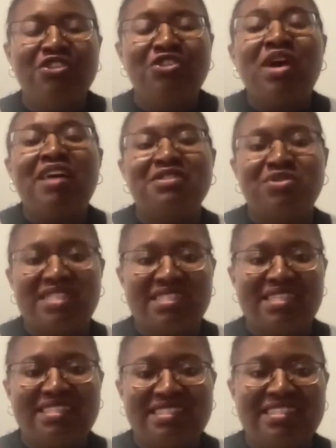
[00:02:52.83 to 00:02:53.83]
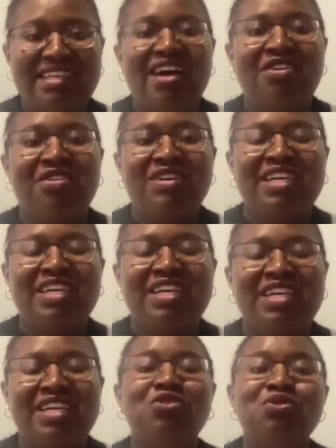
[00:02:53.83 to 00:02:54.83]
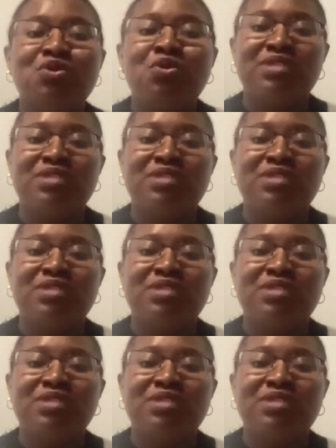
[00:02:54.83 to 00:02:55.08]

You have to sit down and use